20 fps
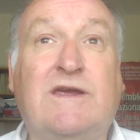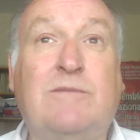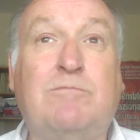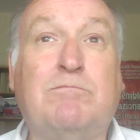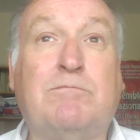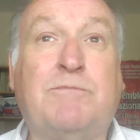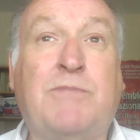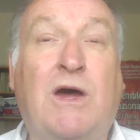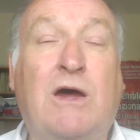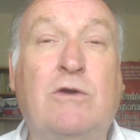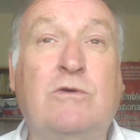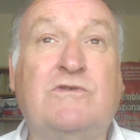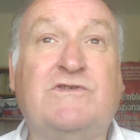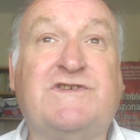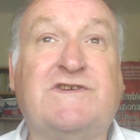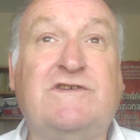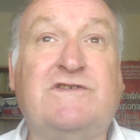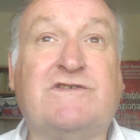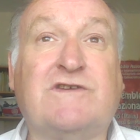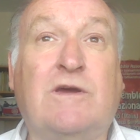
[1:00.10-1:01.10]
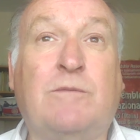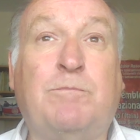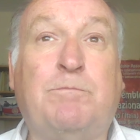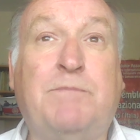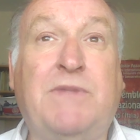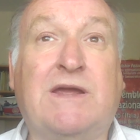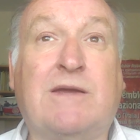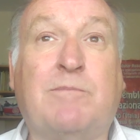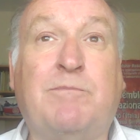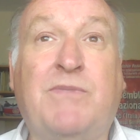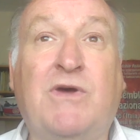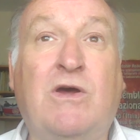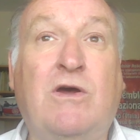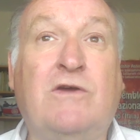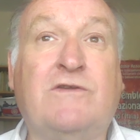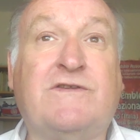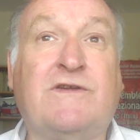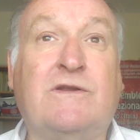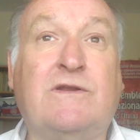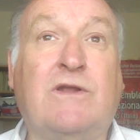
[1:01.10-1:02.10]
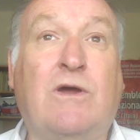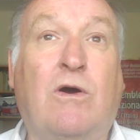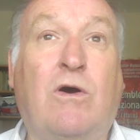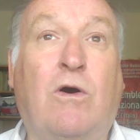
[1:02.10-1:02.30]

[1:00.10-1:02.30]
imposes a big burden